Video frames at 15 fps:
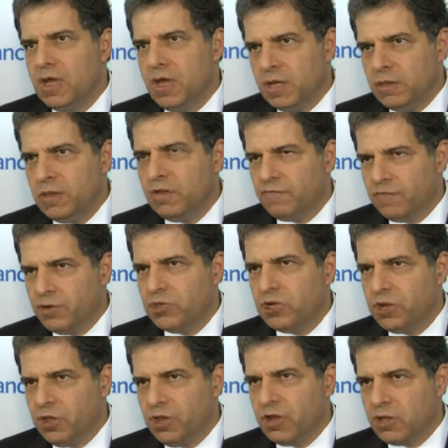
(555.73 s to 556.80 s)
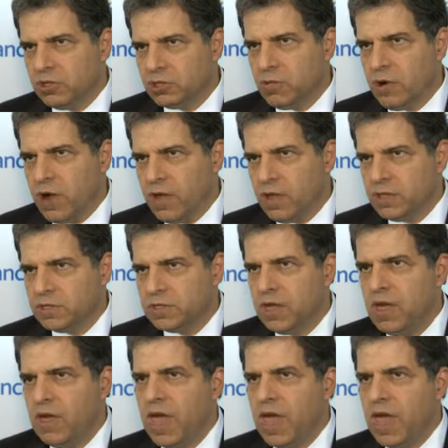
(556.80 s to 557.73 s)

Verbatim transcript: in future clinical trials